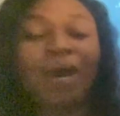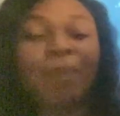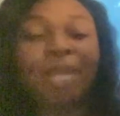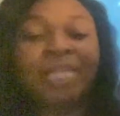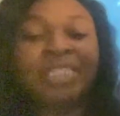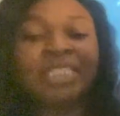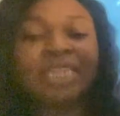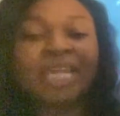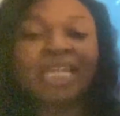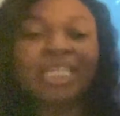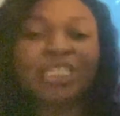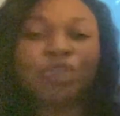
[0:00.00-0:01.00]
painting that
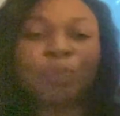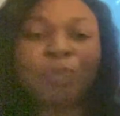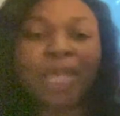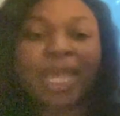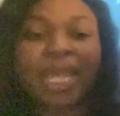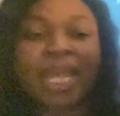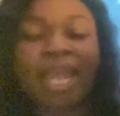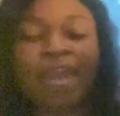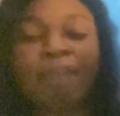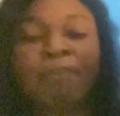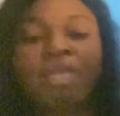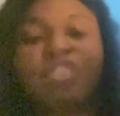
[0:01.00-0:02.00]
I did. So plein
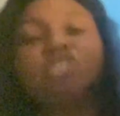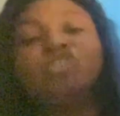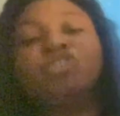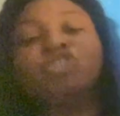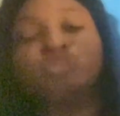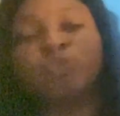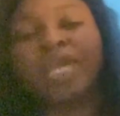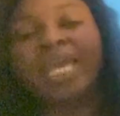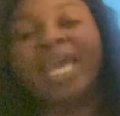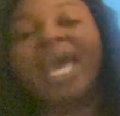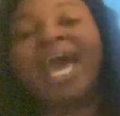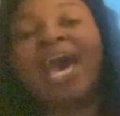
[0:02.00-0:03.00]
air means you're doing
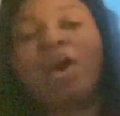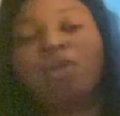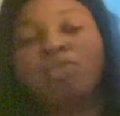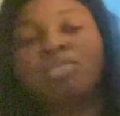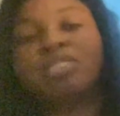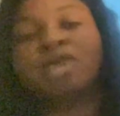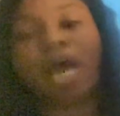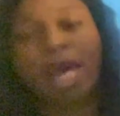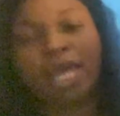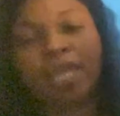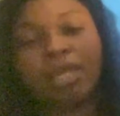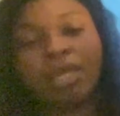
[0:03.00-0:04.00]
it
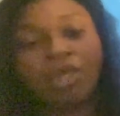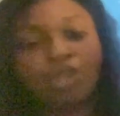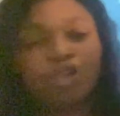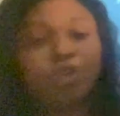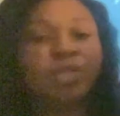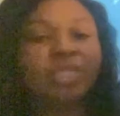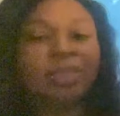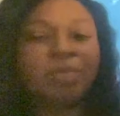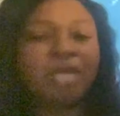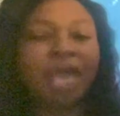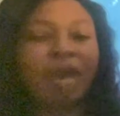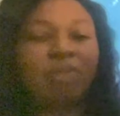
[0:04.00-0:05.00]
outside. You're doing
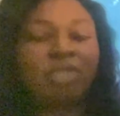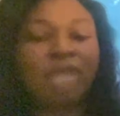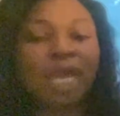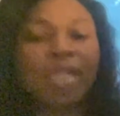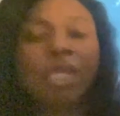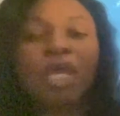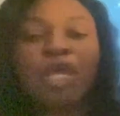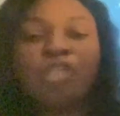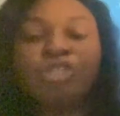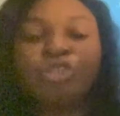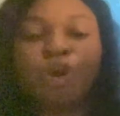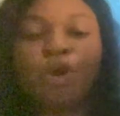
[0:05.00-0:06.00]
something outside.
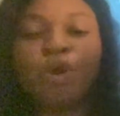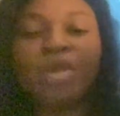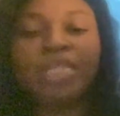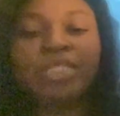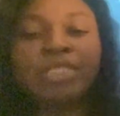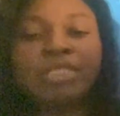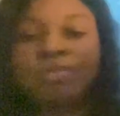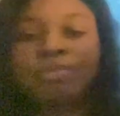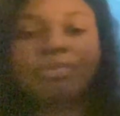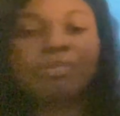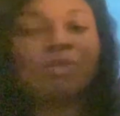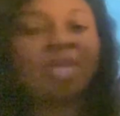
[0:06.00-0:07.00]
So this
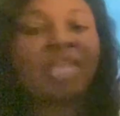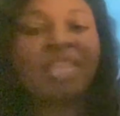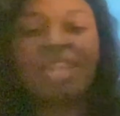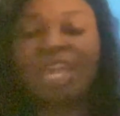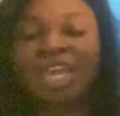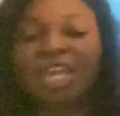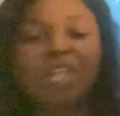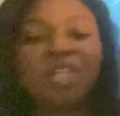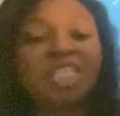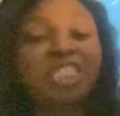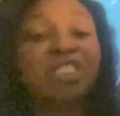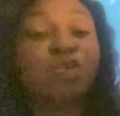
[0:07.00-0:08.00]

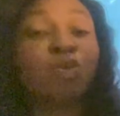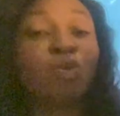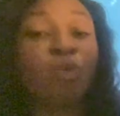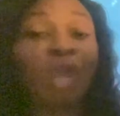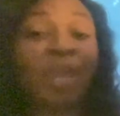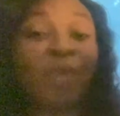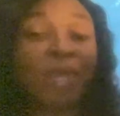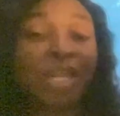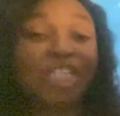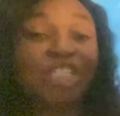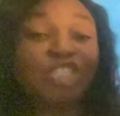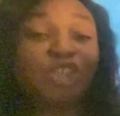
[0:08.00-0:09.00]
is a great way
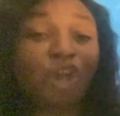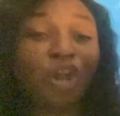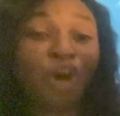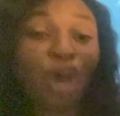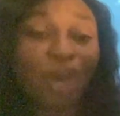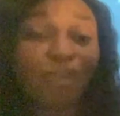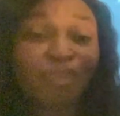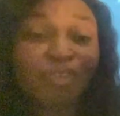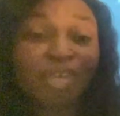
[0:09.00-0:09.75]
to start off